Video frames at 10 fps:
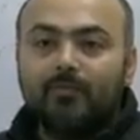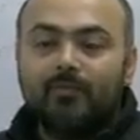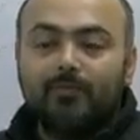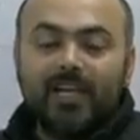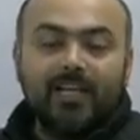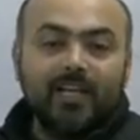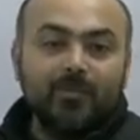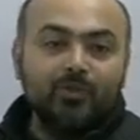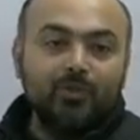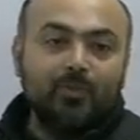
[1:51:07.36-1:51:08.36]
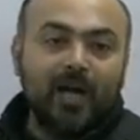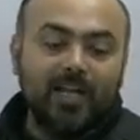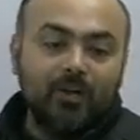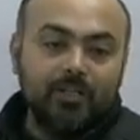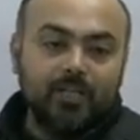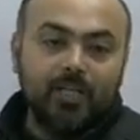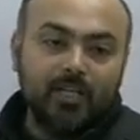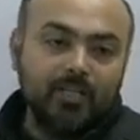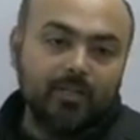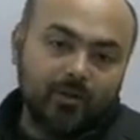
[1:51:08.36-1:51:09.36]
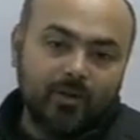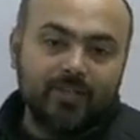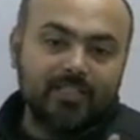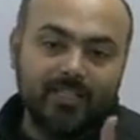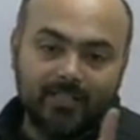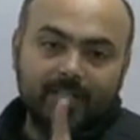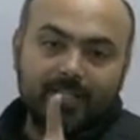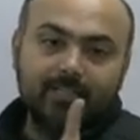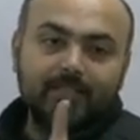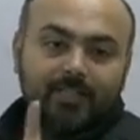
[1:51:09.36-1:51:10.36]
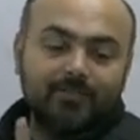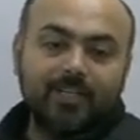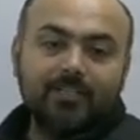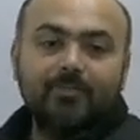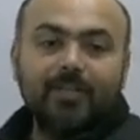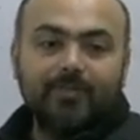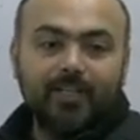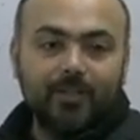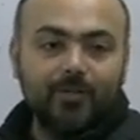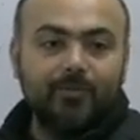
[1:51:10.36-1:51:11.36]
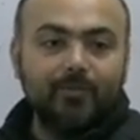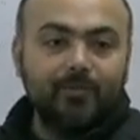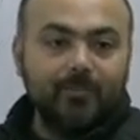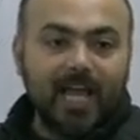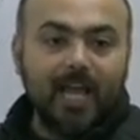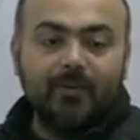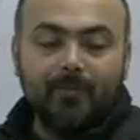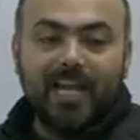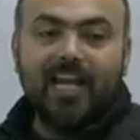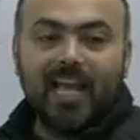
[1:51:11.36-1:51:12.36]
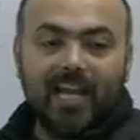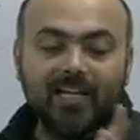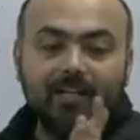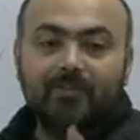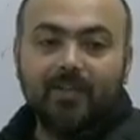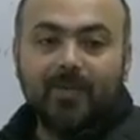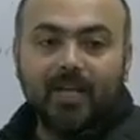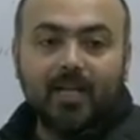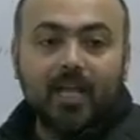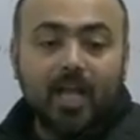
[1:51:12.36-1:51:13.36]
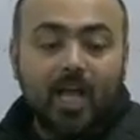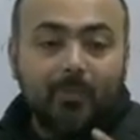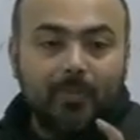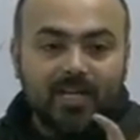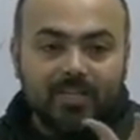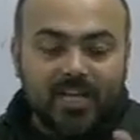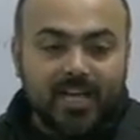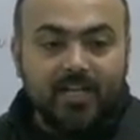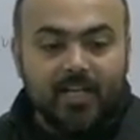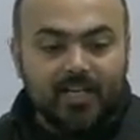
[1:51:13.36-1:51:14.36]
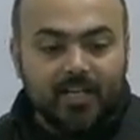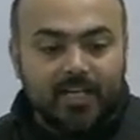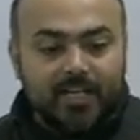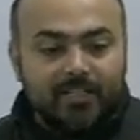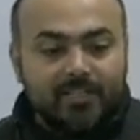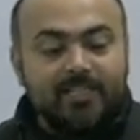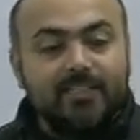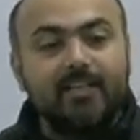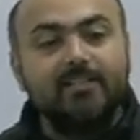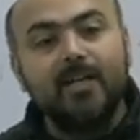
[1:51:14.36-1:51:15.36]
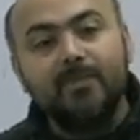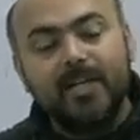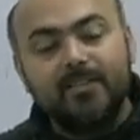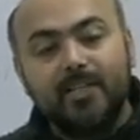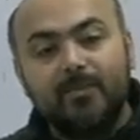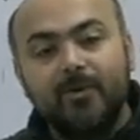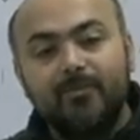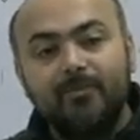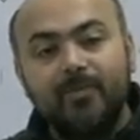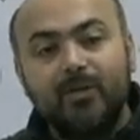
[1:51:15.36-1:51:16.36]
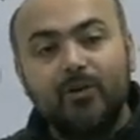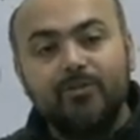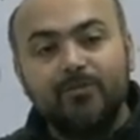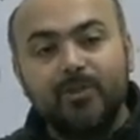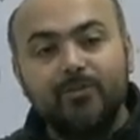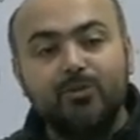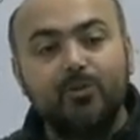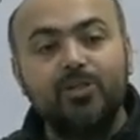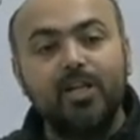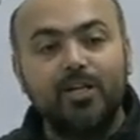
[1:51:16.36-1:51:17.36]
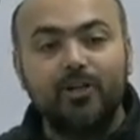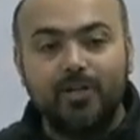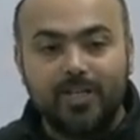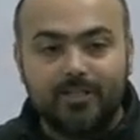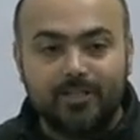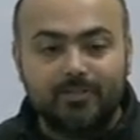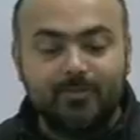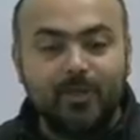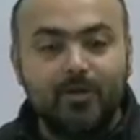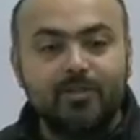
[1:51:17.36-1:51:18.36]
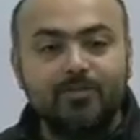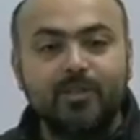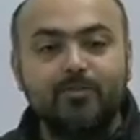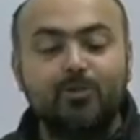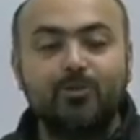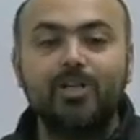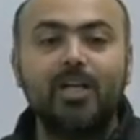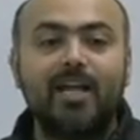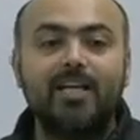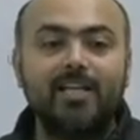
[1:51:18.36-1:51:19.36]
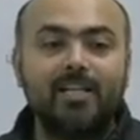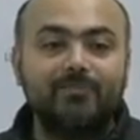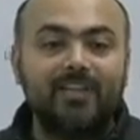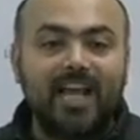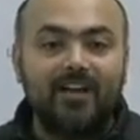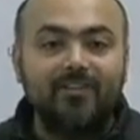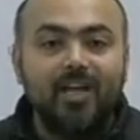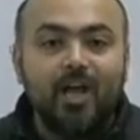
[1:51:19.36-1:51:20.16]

when it comes to biological, obviously there is a difference between, male and female. But gender, this concept has come up because of some social connotations, because of some social ideas. We have